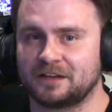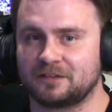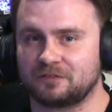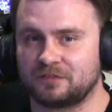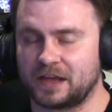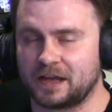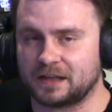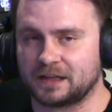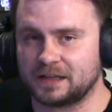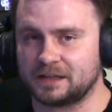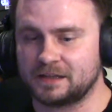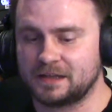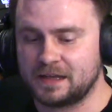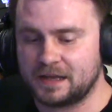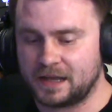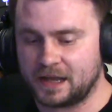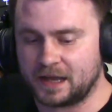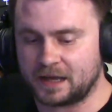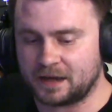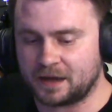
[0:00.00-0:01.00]
unveil it,
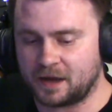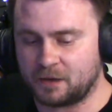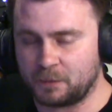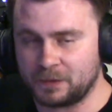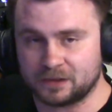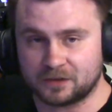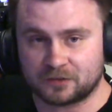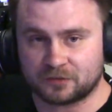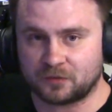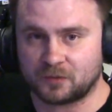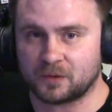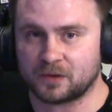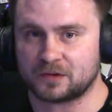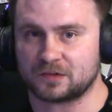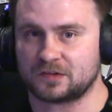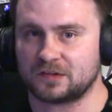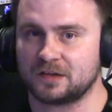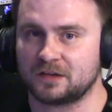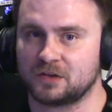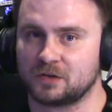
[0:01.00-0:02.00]
and we look forward
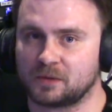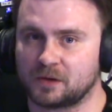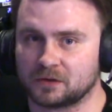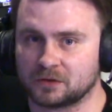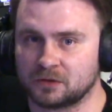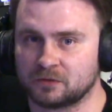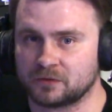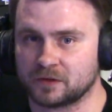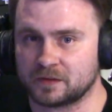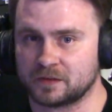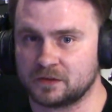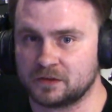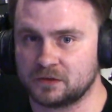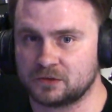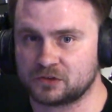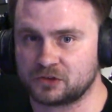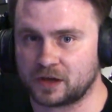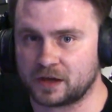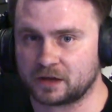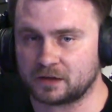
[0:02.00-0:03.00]
to seeing you all over on the new
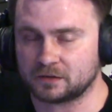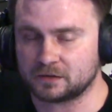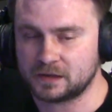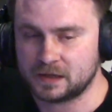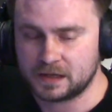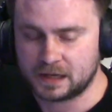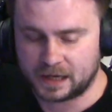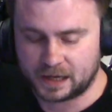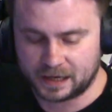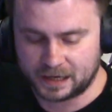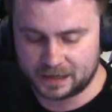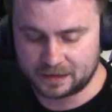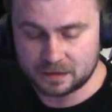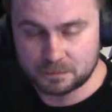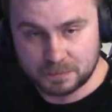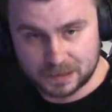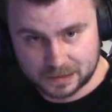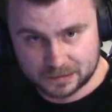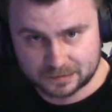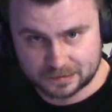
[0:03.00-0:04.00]
channel. In
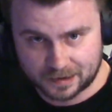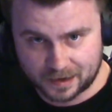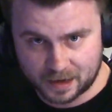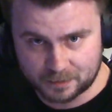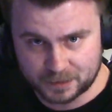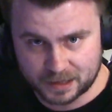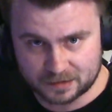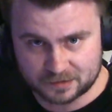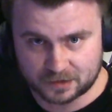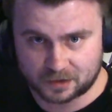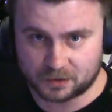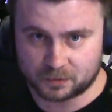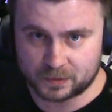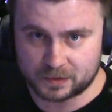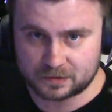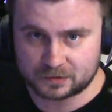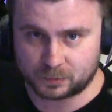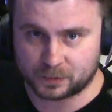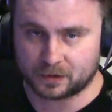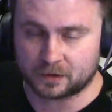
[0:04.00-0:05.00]
the meantime, as
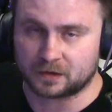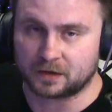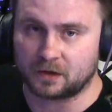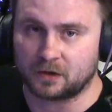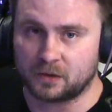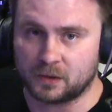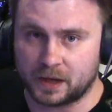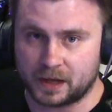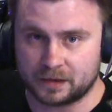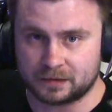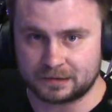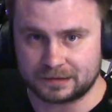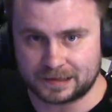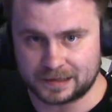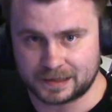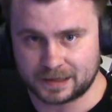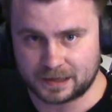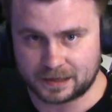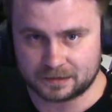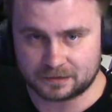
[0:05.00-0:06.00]
always, we're going to go ahead and
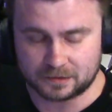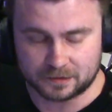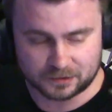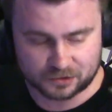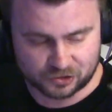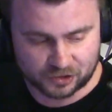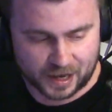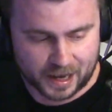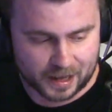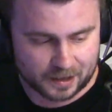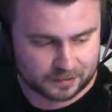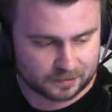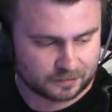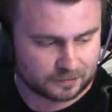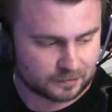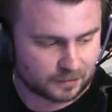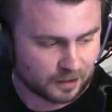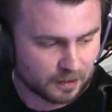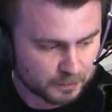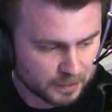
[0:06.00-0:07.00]
dig into the chat,
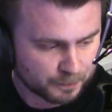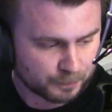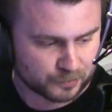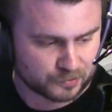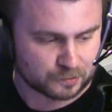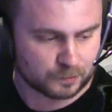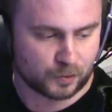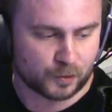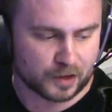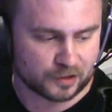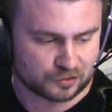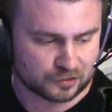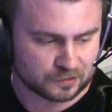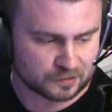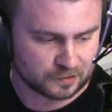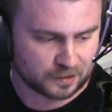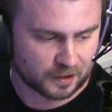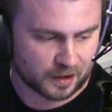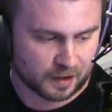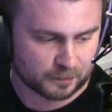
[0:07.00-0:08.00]
come up with some
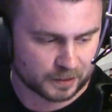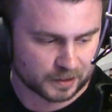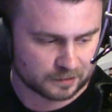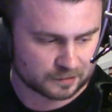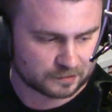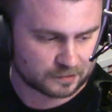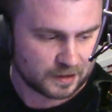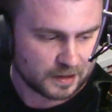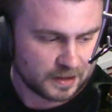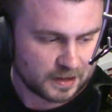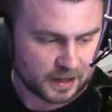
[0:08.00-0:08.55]
questions and comments.